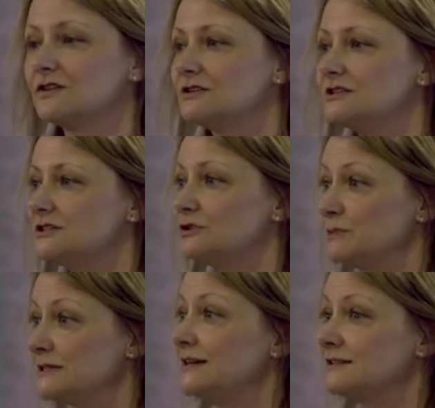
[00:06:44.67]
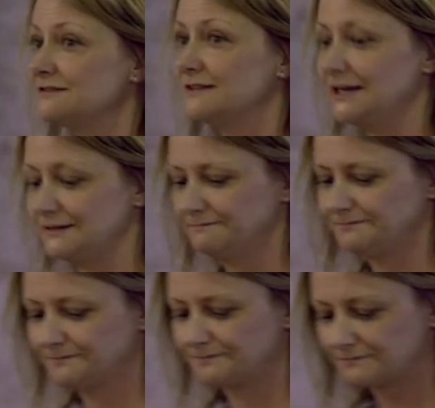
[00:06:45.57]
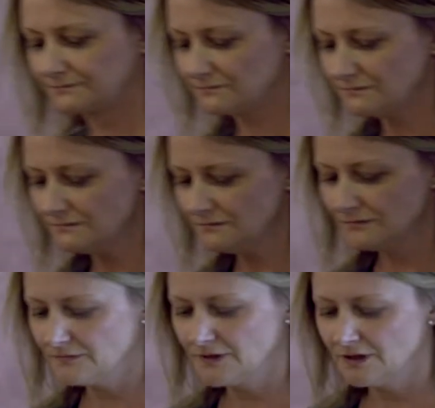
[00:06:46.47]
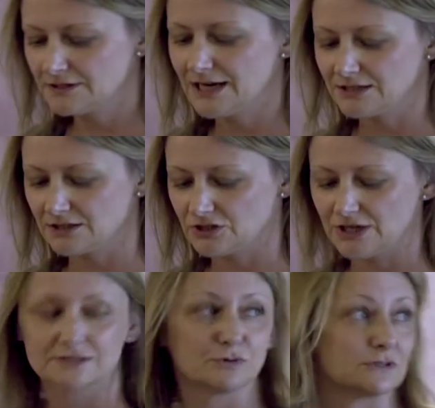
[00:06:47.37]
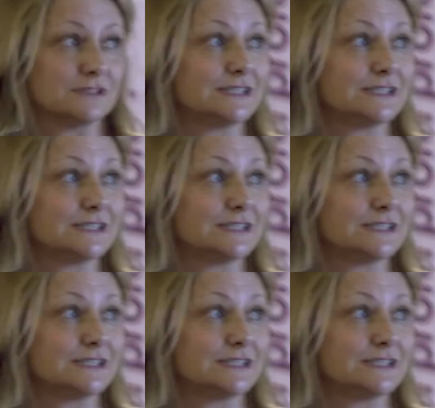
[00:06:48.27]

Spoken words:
32% of that. So let's look at transport in